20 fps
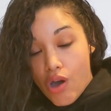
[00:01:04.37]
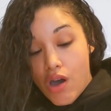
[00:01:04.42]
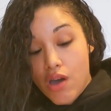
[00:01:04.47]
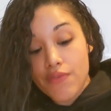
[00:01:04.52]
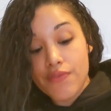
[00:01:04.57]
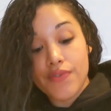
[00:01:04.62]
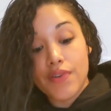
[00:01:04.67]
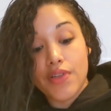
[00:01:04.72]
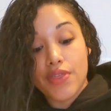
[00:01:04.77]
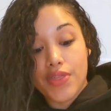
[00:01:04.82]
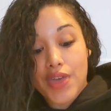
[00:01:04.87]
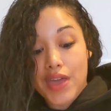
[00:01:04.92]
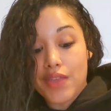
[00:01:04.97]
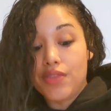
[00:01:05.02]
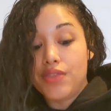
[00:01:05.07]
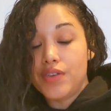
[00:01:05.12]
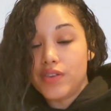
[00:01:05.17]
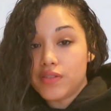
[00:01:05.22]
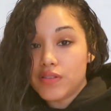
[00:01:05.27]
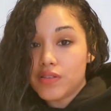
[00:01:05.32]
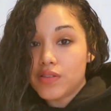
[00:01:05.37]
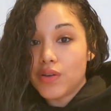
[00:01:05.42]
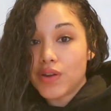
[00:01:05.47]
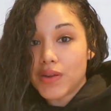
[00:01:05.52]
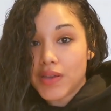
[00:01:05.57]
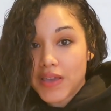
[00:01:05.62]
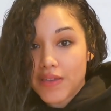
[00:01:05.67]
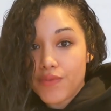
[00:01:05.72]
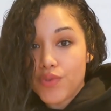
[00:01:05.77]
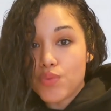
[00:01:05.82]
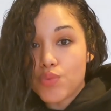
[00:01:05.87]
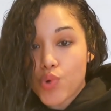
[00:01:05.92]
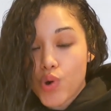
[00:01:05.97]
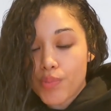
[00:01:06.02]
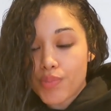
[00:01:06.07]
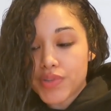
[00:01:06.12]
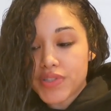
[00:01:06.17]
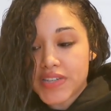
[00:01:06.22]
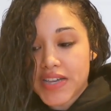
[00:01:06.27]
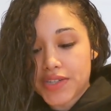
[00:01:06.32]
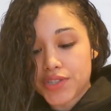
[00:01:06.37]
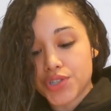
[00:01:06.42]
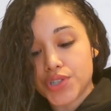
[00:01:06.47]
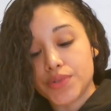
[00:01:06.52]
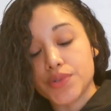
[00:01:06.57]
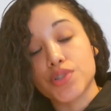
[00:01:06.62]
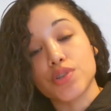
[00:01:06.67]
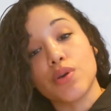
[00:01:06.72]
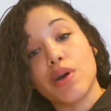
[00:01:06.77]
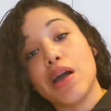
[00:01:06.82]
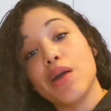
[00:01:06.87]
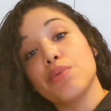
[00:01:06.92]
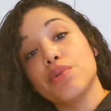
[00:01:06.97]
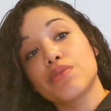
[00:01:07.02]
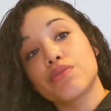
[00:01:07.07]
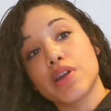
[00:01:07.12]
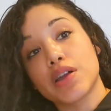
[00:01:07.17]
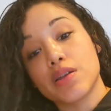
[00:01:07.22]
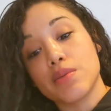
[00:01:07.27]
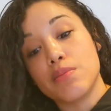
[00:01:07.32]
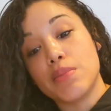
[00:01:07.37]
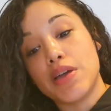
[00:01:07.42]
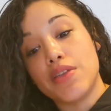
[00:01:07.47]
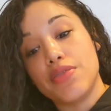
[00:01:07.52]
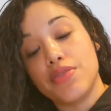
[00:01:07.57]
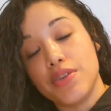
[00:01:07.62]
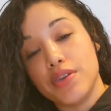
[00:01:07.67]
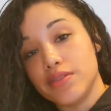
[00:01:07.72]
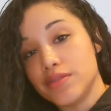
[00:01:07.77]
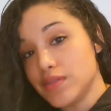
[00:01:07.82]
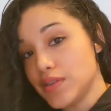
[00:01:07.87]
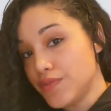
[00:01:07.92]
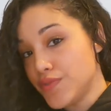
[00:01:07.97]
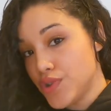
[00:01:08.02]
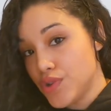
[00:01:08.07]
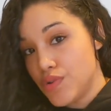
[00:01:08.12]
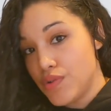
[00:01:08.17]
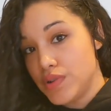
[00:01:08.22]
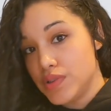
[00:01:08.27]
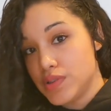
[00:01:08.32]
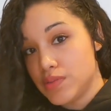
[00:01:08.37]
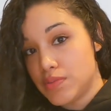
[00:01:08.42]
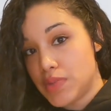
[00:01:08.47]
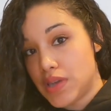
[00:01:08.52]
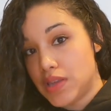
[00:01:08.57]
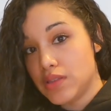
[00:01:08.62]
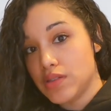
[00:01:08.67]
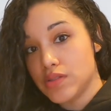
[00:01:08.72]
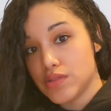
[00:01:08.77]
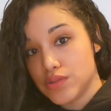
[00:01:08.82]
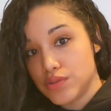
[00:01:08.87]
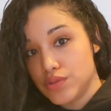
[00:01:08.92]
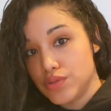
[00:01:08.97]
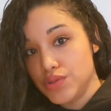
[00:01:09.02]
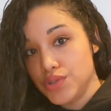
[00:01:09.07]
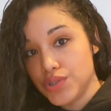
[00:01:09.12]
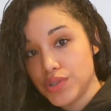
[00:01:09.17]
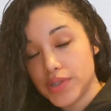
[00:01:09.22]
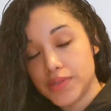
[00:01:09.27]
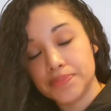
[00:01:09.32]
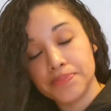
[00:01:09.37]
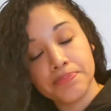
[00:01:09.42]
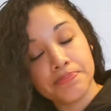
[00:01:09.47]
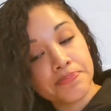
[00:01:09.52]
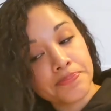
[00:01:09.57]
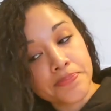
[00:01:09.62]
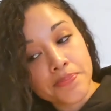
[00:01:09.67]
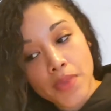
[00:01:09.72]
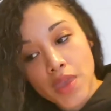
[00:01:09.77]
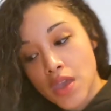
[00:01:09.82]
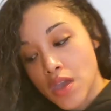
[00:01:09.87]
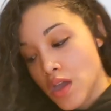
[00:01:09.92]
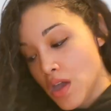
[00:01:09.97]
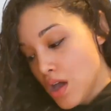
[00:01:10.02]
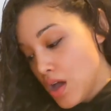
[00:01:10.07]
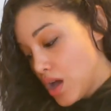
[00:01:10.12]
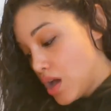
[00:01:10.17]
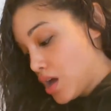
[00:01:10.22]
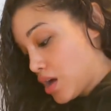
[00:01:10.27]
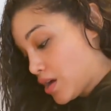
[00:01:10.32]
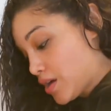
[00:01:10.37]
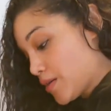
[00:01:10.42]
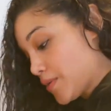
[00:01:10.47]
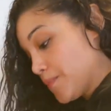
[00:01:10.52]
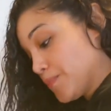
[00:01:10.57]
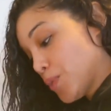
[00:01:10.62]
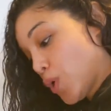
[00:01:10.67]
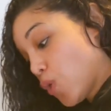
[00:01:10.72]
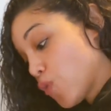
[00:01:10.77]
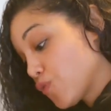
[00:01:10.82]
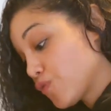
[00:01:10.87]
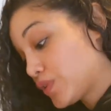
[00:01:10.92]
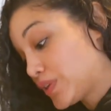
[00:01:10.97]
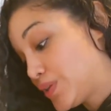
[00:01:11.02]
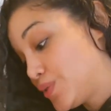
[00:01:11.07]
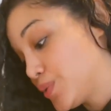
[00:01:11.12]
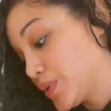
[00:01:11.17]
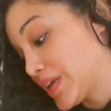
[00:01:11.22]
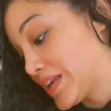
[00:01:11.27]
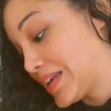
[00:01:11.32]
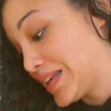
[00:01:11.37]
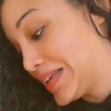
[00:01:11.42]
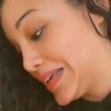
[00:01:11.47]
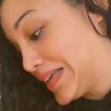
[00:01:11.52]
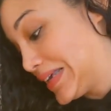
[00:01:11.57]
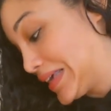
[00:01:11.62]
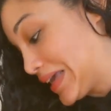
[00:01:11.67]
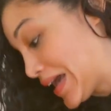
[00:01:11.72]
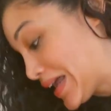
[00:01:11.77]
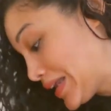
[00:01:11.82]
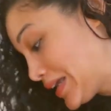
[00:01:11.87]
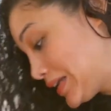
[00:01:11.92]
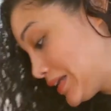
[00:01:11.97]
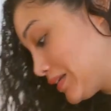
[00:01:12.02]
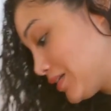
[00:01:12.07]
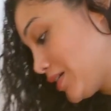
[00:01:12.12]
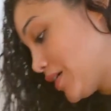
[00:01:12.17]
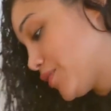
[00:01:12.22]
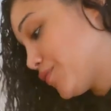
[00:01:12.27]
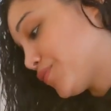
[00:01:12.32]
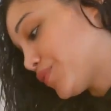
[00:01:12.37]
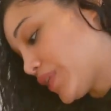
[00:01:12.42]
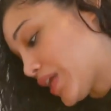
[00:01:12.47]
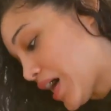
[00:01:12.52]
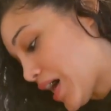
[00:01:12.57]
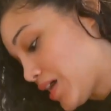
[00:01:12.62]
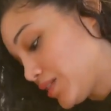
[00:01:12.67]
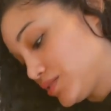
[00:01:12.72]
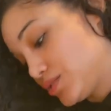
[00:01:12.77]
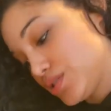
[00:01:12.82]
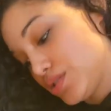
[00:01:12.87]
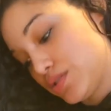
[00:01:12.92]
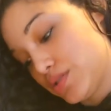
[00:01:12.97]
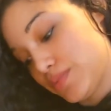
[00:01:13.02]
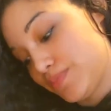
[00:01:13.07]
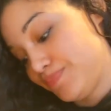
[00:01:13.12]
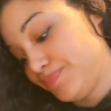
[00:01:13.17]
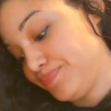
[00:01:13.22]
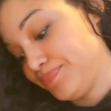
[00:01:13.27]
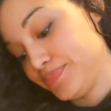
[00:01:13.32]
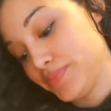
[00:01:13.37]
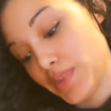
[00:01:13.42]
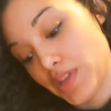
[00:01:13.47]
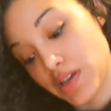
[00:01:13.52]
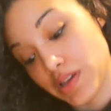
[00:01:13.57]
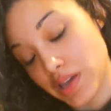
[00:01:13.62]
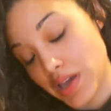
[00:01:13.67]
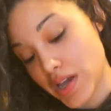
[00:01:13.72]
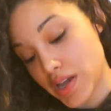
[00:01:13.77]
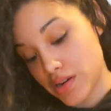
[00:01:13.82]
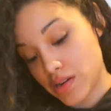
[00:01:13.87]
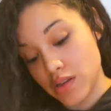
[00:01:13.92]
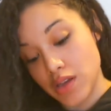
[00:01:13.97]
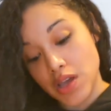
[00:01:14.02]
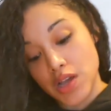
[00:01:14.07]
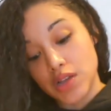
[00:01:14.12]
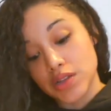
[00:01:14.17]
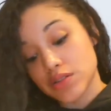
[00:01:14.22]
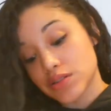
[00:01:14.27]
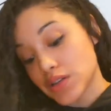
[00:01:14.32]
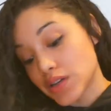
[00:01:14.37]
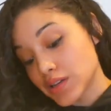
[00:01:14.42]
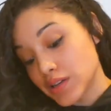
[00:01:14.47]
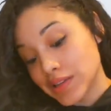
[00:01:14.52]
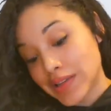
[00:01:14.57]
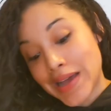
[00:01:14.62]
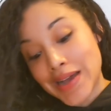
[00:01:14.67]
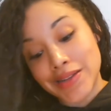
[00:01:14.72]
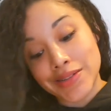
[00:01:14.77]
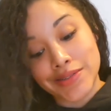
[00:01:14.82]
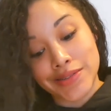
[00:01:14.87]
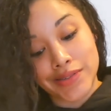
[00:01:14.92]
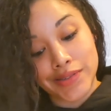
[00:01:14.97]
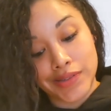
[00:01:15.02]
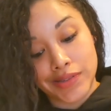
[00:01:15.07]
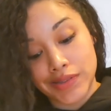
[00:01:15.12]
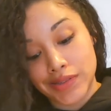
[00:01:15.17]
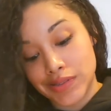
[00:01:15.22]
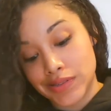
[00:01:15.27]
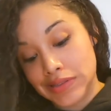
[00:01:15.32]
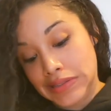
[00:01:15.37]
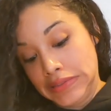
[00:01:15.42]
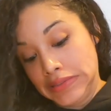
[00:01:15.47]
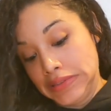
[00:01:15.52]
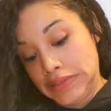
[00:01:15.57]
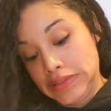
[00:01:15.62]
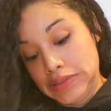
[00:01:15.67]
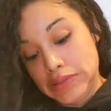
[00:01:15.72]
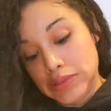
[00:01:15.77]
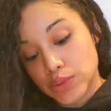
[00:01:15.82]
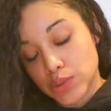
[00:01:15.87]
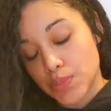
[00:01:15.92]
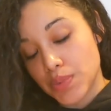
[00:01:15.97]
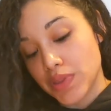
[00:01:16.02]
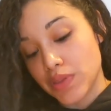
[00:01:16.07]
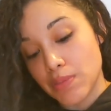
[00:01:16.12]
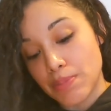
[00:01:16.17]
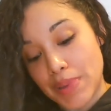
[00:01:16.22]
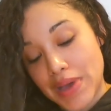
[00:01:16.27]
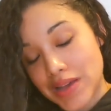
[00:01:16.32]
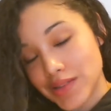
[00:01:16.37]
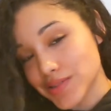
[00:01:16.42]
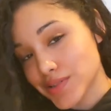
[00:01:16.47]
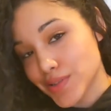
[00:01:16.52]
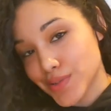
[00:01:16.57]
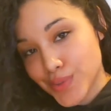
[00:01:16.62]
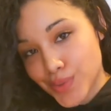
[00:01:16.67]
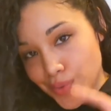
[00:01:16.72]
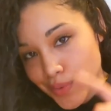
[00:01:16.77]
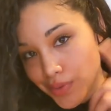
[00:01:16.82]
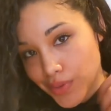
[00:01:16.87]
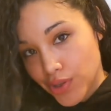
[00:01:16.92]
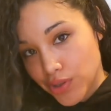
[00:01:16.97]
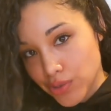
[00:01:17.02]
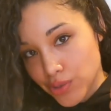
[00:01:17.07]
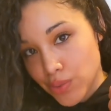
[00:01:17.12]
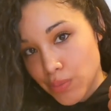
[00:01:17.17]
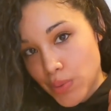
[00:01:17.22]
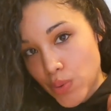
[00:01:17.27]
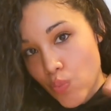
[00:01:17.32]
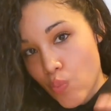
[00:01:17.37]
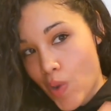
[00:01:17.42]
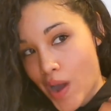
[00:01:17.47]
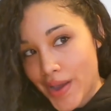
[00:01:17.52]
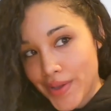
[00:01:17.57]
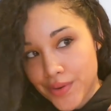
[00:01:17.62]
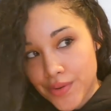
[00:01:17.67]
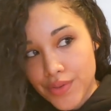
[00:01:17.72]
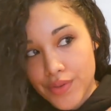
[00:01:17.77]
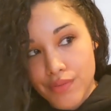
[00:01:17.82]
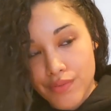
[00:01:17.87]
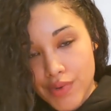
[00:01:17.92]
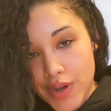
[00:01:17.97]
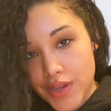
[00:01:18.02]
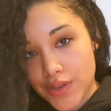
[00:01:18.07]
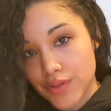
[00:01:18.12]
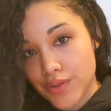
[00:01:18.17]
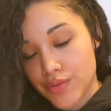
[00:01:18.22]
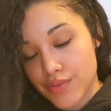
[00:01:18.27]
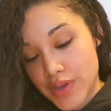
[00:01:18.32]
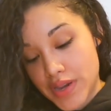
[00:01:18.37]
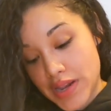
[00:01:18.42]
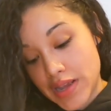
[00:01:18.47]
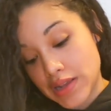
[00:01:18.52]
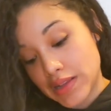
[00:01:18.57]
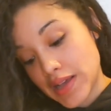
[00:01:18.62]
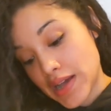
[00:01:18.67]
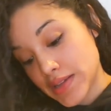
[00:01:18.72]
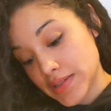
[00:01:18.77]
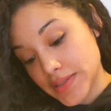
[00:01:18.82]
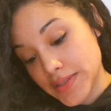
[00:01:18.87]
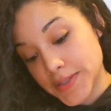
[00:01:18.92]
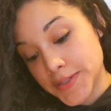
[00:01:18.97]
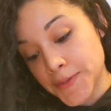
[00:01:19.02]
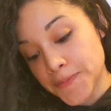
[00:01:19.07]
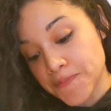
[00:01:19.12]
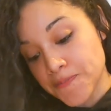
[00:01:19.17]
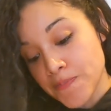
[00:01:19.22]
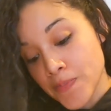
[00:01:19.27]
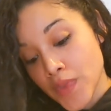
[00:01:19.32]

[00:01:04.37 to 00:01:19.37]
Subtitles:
off, then this is going to give you more protection. So I would recommend this if you're going to make this solution. Hopefully you can get it. If not, just, again, sunglasses would be the best because they're a little bit wider than regular reading glasses.